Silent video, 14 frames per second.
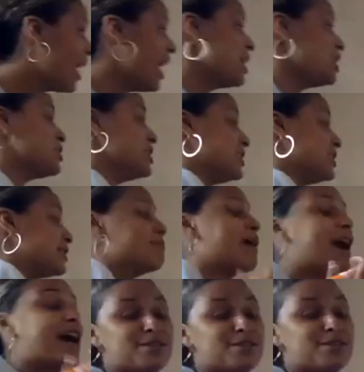She
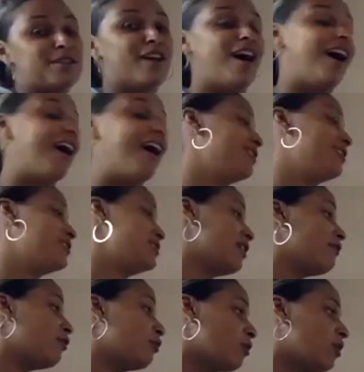smiles a lot. She's got
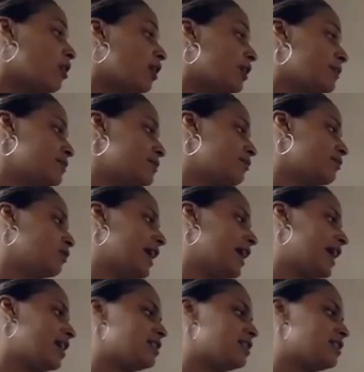4 arms and 4 eggs.